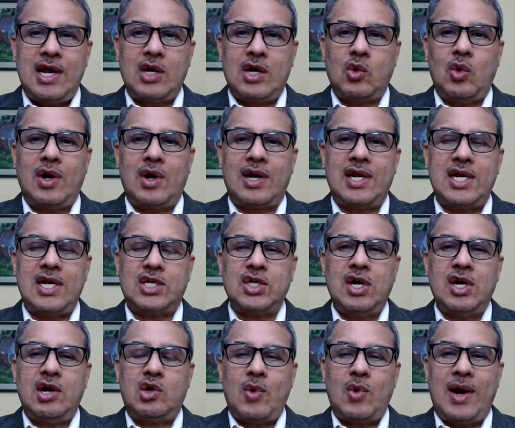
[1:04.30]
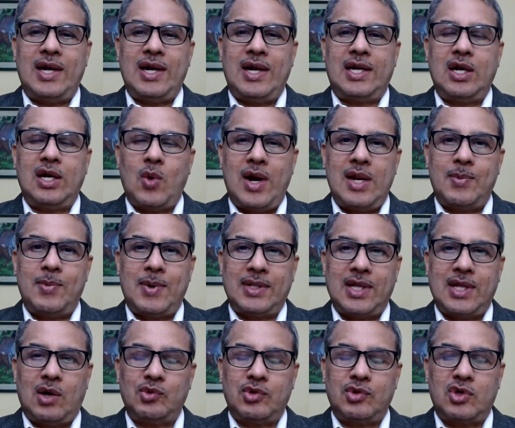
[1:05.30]
it will reach
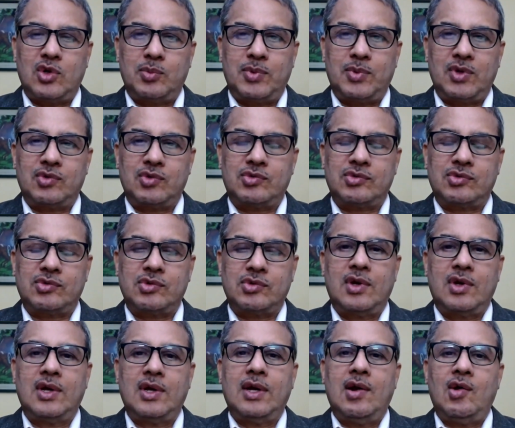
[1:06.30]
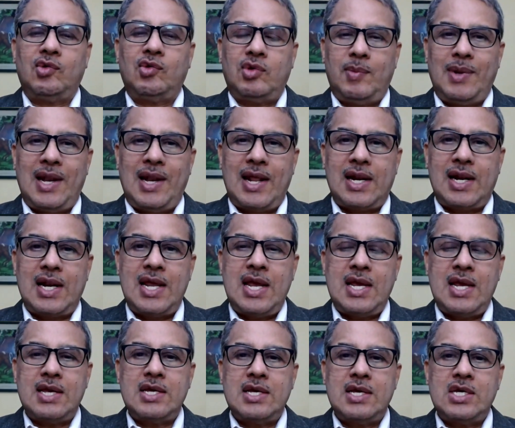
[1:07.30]
20-25,000 rupees.
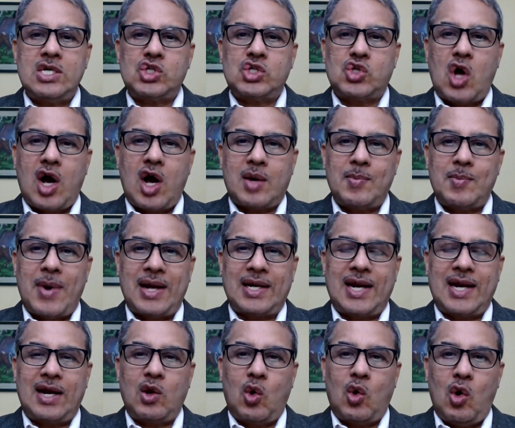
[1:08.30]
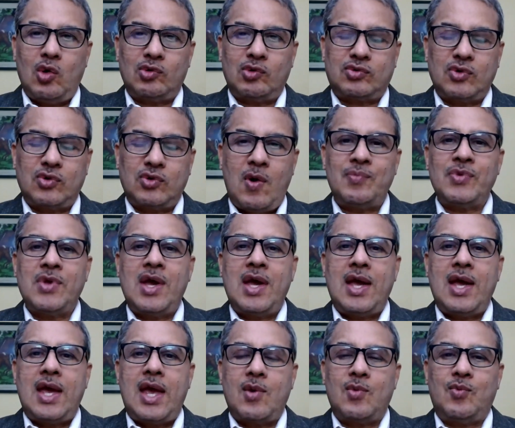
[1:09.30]
Similarly, stock market also
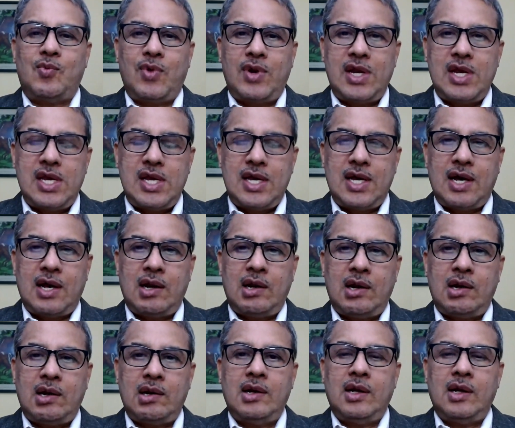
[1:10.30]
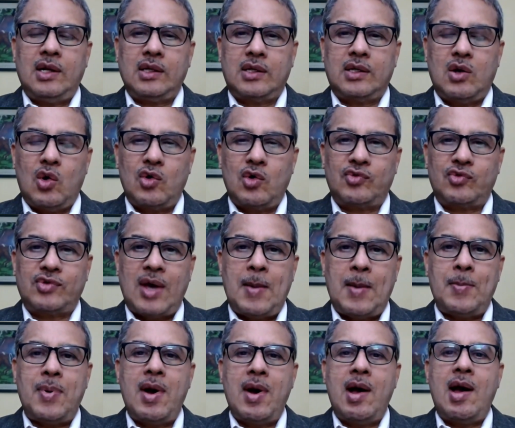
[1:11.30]
every year goes
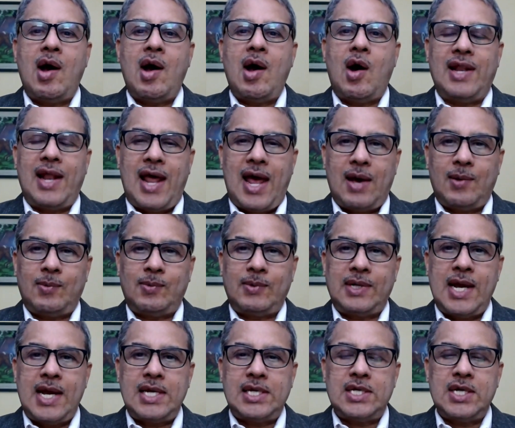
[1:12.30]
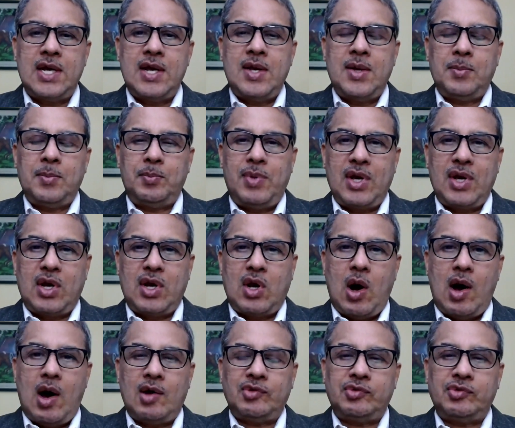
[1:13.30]
up on an average
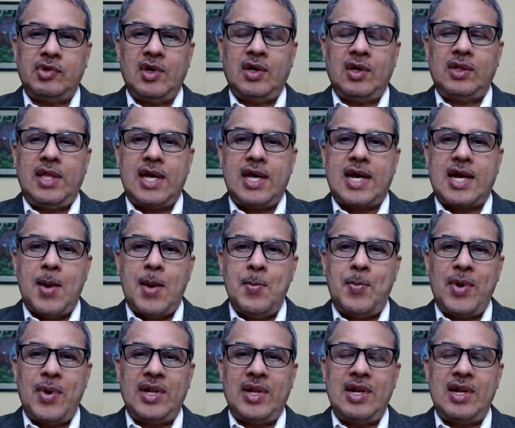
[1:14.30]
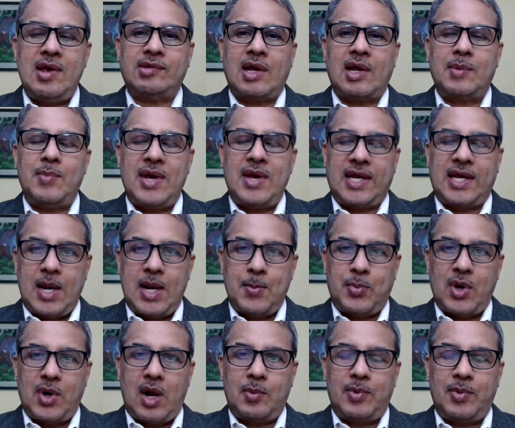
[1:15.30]
because the companies are making
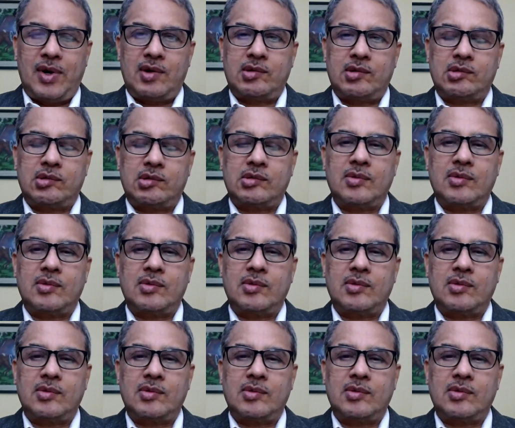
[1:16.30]
profits.